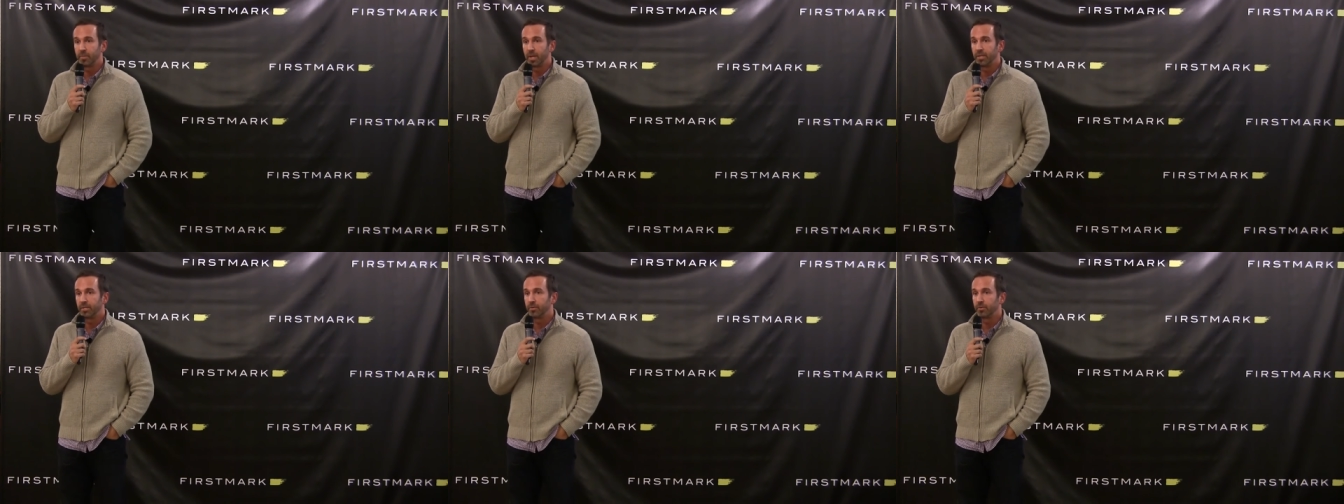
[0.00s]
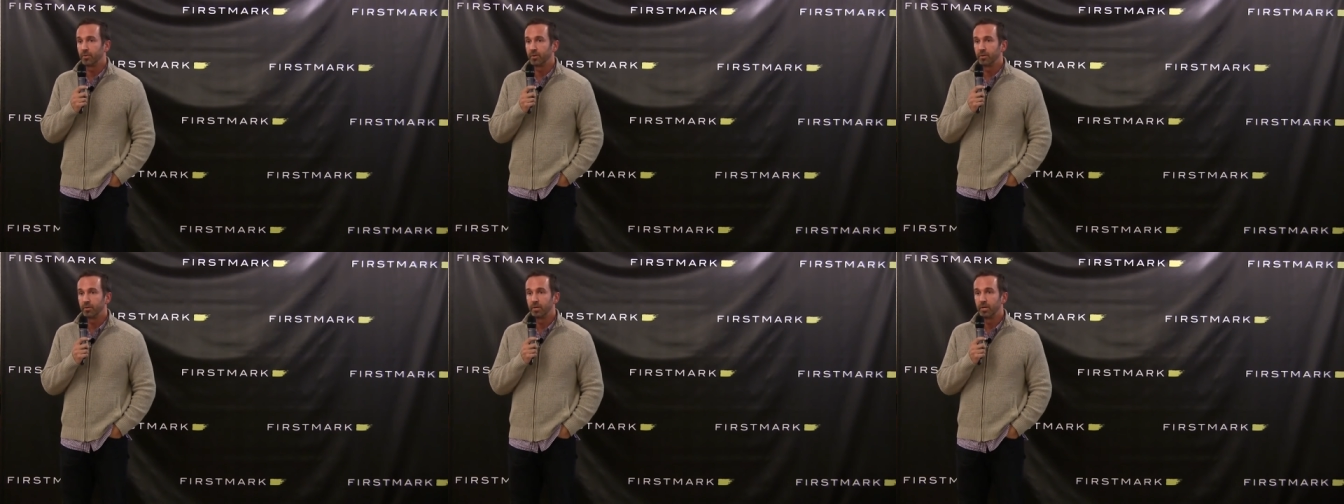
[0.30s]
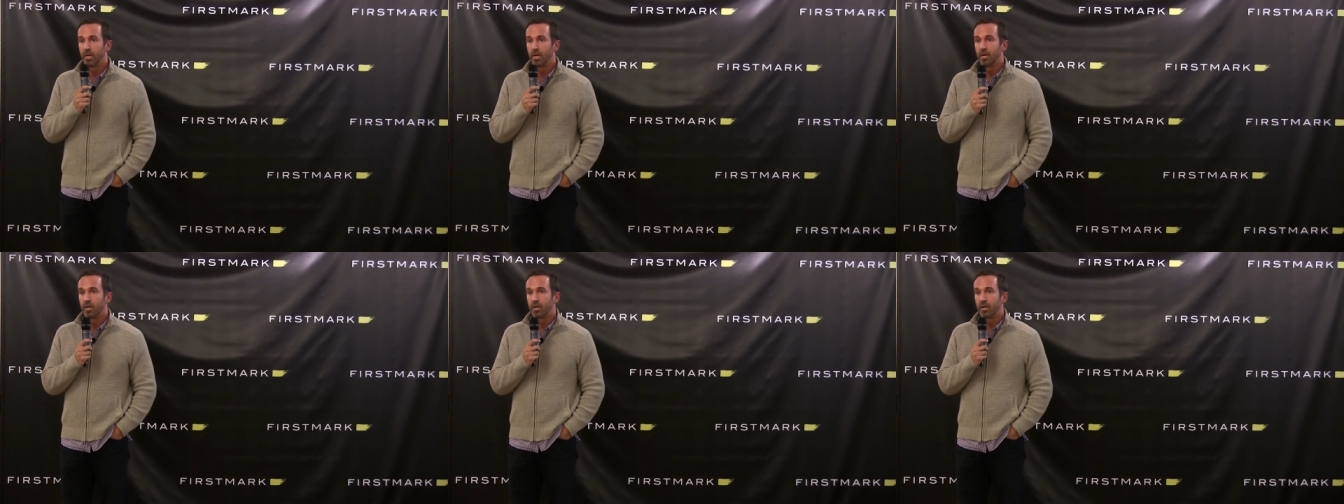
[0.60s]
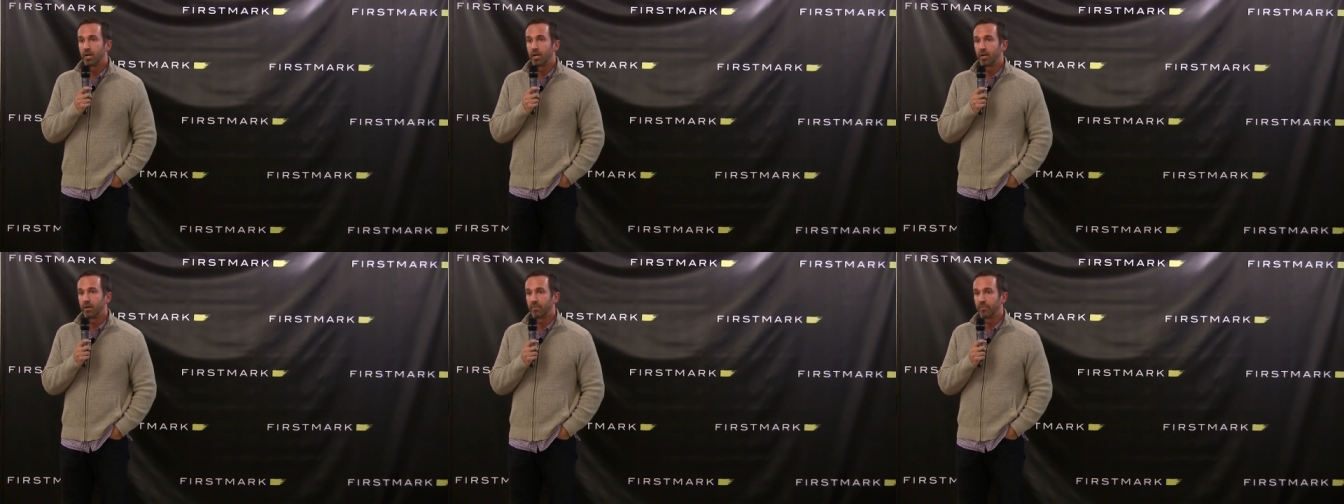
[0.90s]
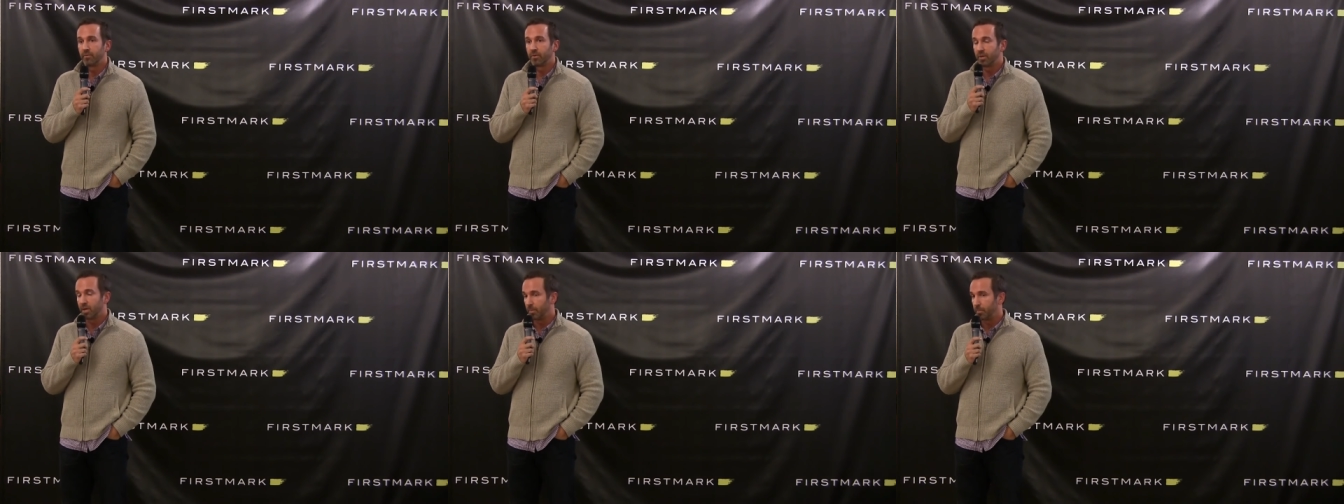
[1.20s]
mentor uh,
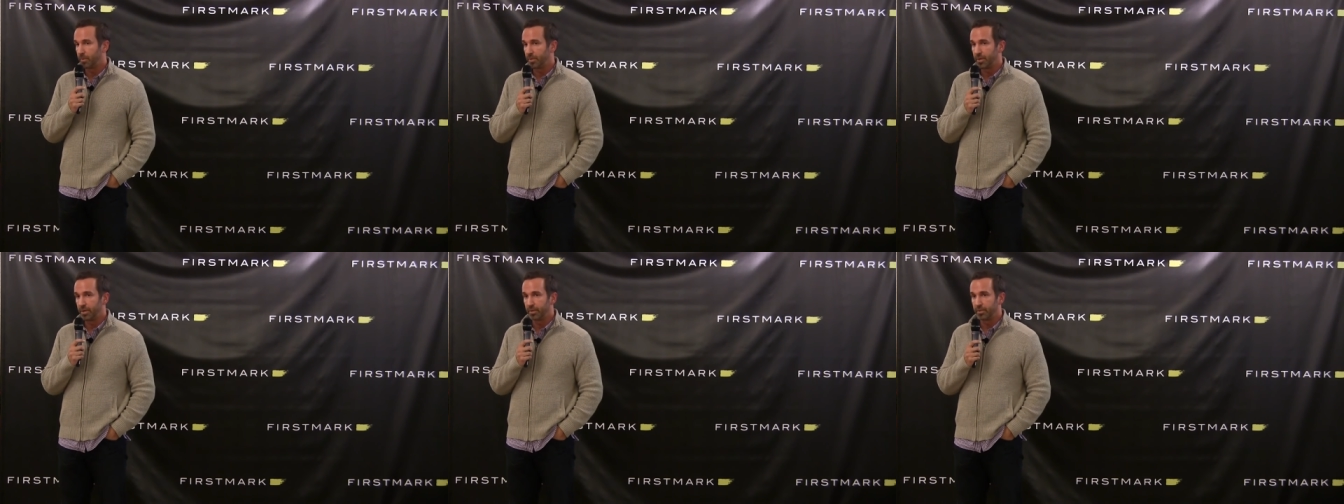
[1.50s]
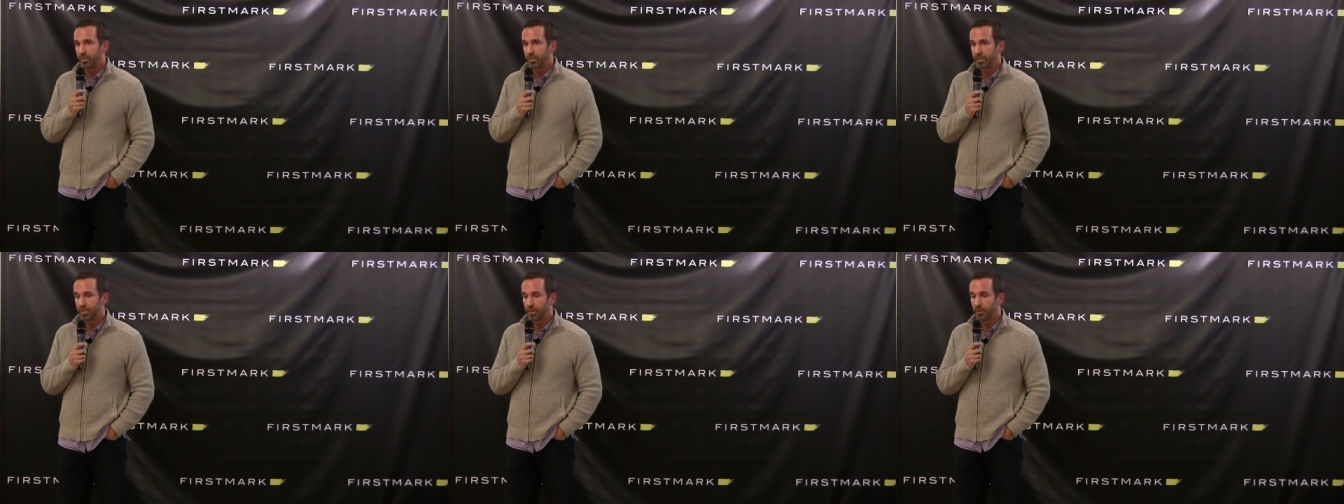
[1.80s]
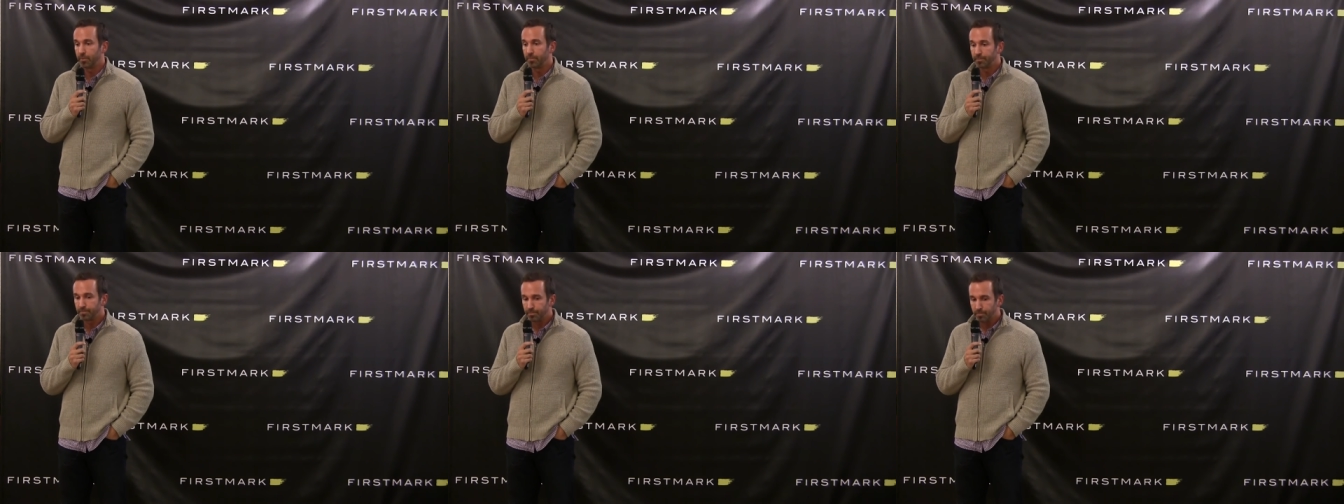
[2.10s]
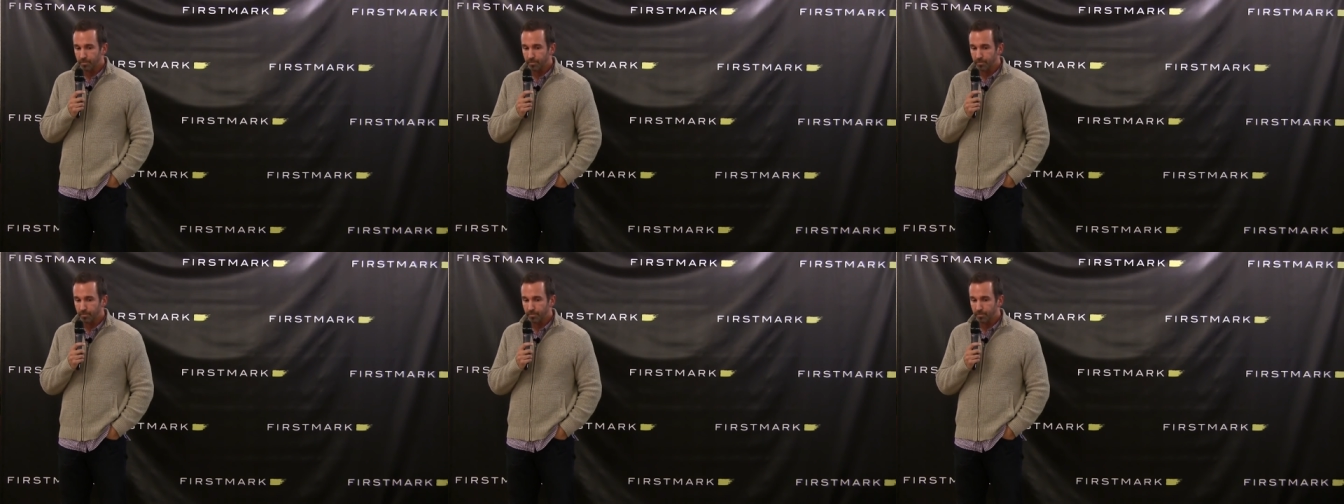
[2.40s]
for a couple years. So,